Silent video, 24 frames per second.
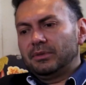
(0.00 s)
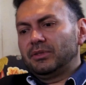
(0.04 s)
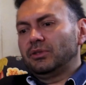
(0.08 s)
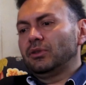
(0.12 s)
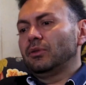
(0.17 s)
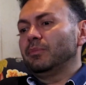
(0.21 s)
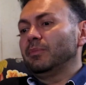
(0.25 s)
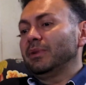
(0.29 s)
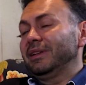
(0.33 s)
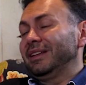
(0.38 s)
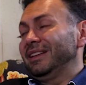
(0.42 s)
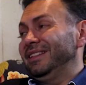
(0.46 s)

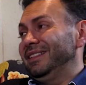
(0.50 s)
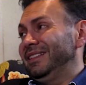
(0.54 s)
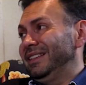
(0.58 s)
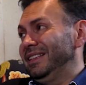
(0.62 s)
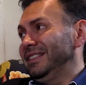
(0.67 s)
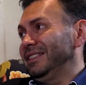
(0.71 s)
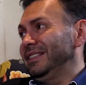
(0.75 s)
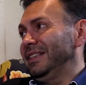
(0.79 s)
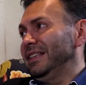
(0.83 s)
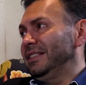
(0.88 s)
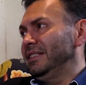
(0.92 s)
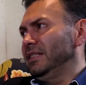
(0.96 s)
So, but in
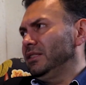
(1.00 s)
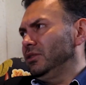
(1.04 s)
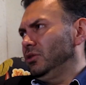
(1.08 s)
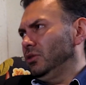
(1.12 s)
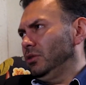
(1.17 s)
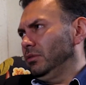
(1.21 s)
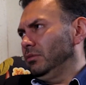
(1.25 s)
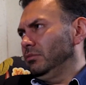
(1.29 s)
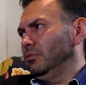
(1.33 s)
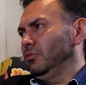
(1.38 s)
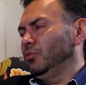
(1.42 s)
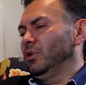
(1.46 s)
this case,
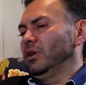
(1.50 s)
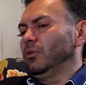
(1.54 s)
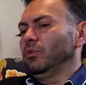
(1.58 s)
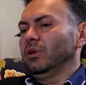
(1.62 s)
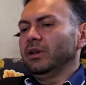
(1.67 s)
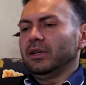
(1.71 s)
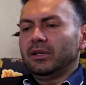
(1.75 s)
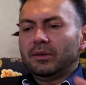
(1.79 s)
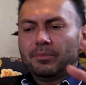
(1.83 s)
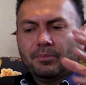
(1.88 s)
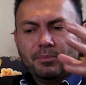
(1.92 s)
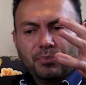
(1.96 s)
no. We
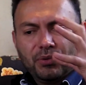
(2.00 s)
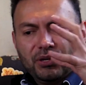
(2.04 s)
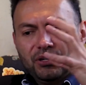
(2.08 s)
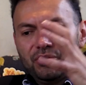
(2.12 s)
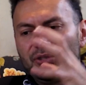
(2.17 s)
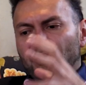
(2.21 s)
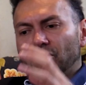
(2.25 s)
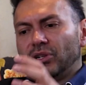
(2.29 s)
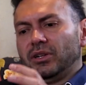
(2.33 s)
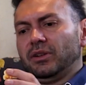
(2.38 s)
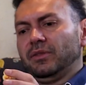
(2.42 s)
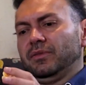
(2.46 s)
want to
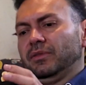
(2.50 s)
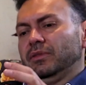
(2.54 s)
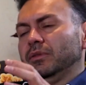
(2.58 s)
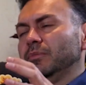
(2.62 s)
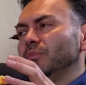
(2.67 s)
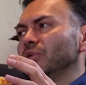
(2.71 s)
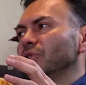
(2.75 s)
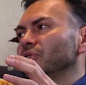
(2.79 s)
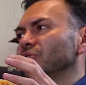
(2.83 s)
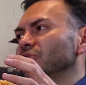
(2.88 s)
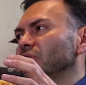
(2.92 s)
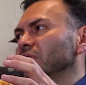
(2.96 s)
preserve the
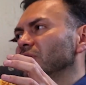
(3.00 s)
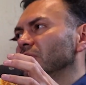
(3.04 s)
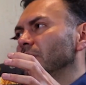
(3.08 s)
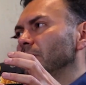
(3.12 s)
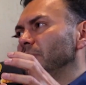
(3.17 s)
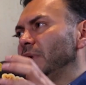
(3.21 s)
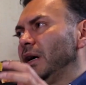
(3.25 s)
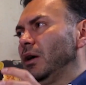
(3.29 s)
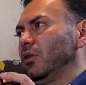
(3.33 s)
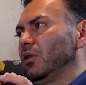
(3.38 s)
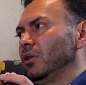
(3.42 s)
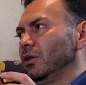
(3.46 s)
purchasing
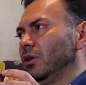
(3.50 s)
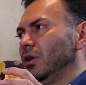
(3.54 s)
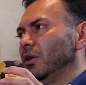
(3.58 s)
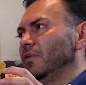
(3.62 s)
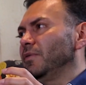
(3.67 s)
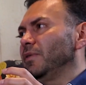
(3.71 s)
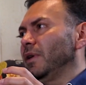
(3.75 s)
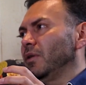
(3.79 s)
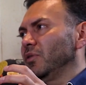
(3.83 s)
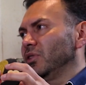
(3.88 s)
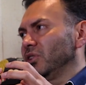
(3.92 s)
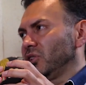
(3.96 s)
power
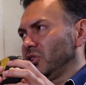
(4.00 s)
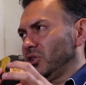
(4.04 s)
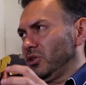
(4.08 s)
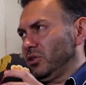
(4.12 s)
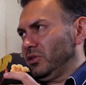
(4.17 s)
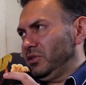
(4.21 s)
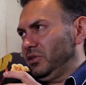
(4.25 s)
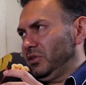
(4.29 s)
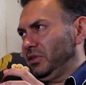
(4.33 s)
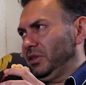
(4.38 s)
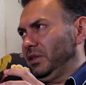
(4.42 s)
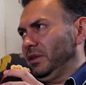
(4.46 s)
of our
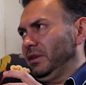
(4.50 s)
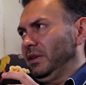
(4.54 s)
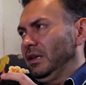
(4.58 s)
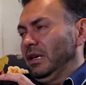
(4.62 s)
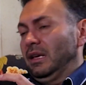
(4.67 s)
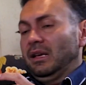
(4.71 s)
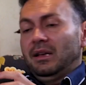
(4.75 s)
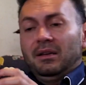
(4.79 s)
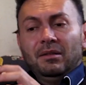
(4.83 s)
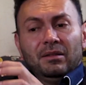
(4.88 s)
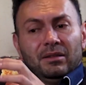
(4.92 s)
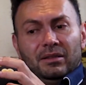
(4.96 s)
currency.
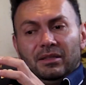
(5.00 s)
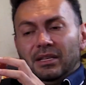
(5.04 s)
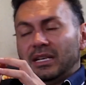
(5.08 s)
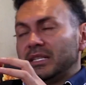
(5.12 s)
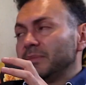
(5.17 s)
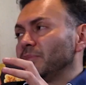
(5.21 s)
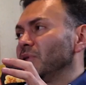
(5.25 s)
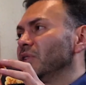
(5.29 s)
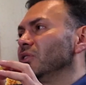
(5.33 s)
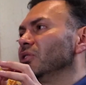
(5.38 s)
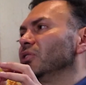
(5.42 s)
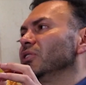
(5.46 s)

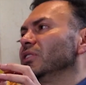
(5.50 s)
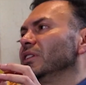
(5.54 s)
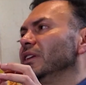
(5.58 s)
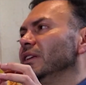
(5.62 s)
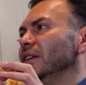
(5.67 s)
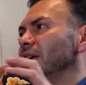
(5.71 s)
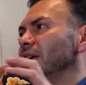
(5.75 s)
That's priority